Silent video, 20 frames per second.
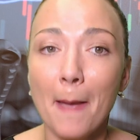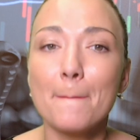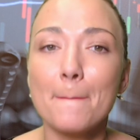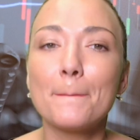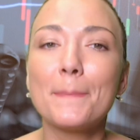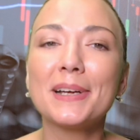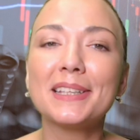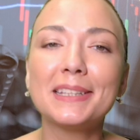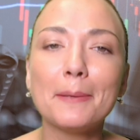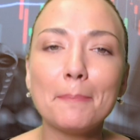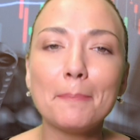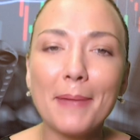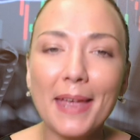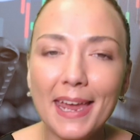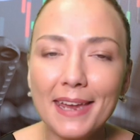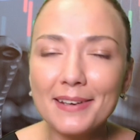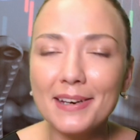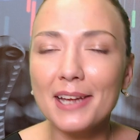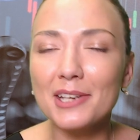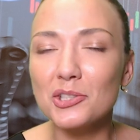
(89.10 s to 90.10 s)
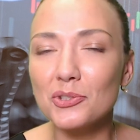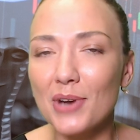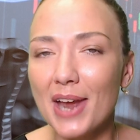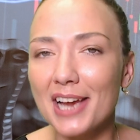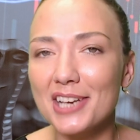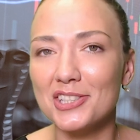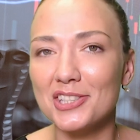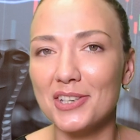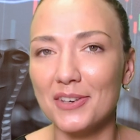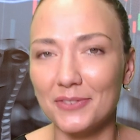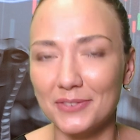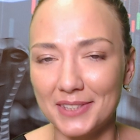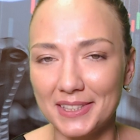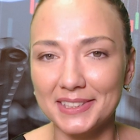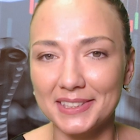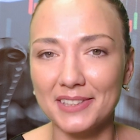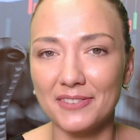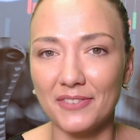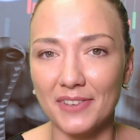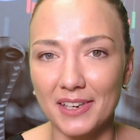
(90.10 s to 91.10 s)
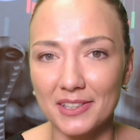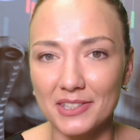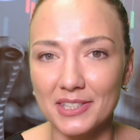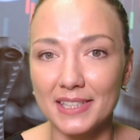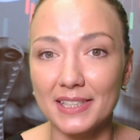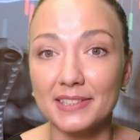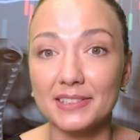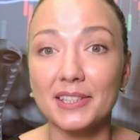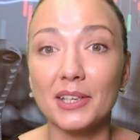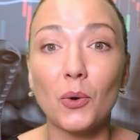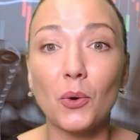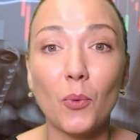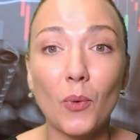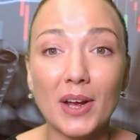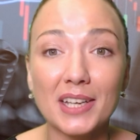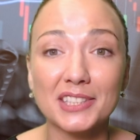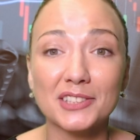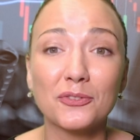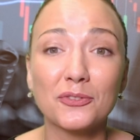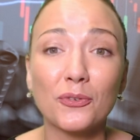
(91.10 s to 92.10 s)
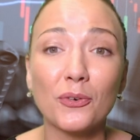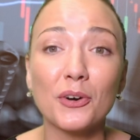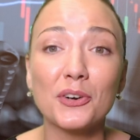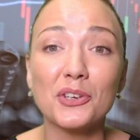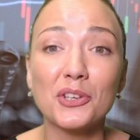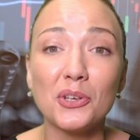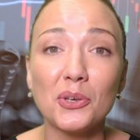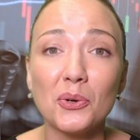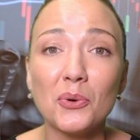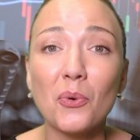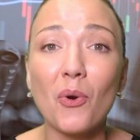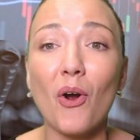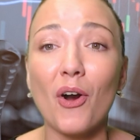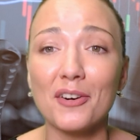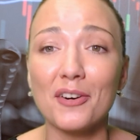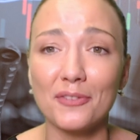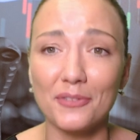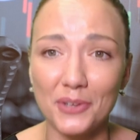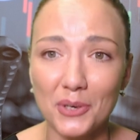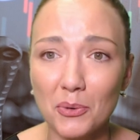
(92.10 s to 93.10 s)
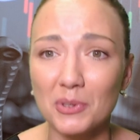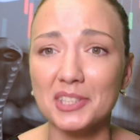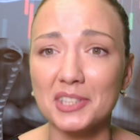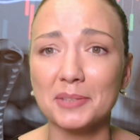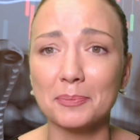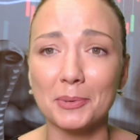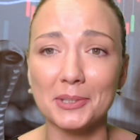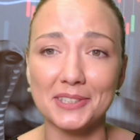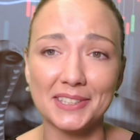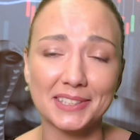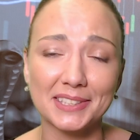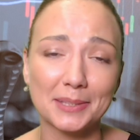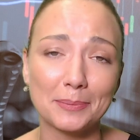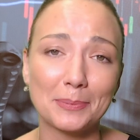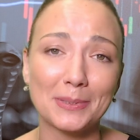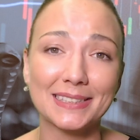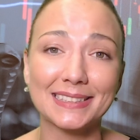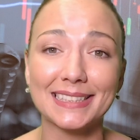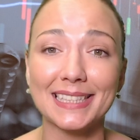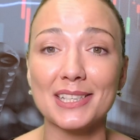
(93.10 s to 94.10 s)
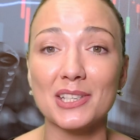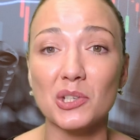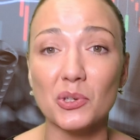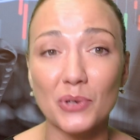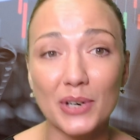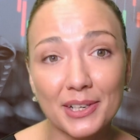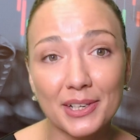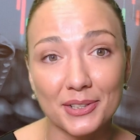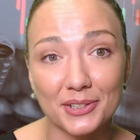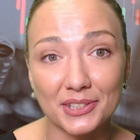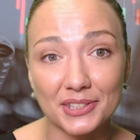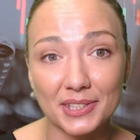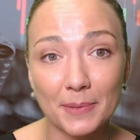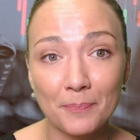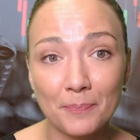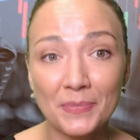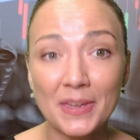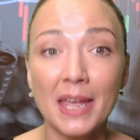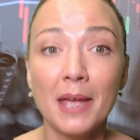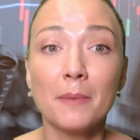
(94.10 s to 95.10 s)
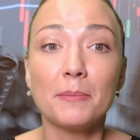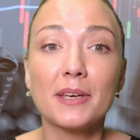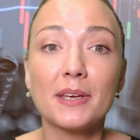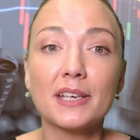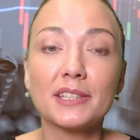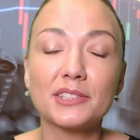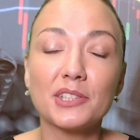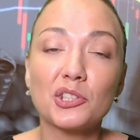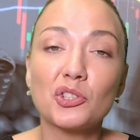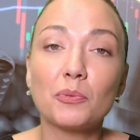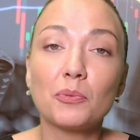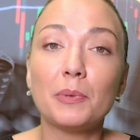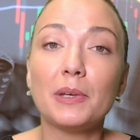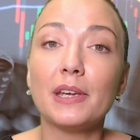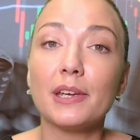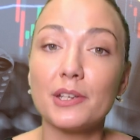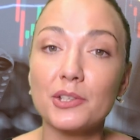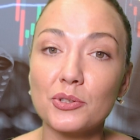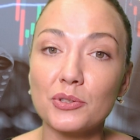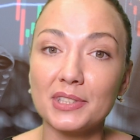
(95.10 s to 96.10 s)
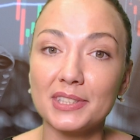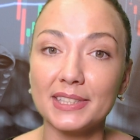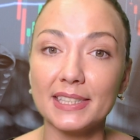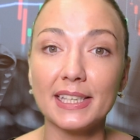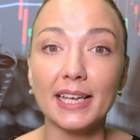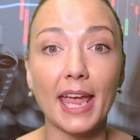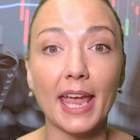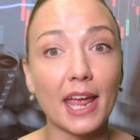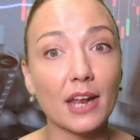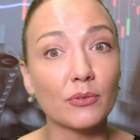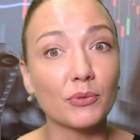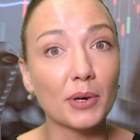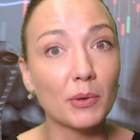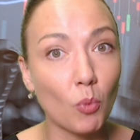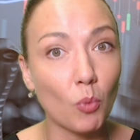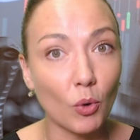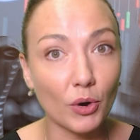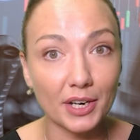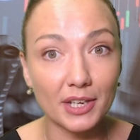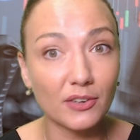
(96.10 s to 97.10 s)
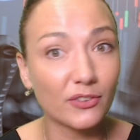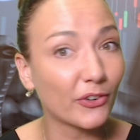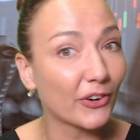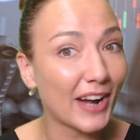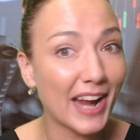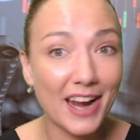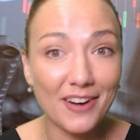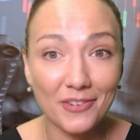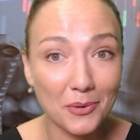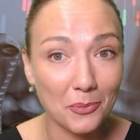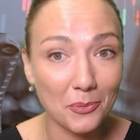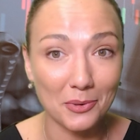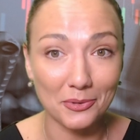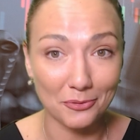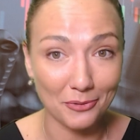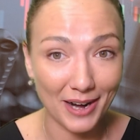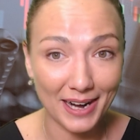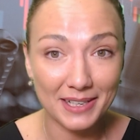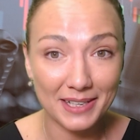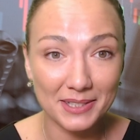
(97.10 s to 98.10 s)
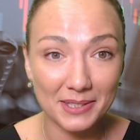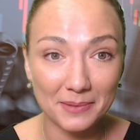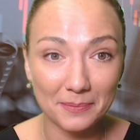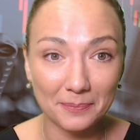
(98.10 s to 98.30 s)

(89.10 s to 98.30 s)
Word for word: But the main attraction of this event is the quest for you, our viewers, participants, and traders, because it should be interesting and rewarding for everyone, right?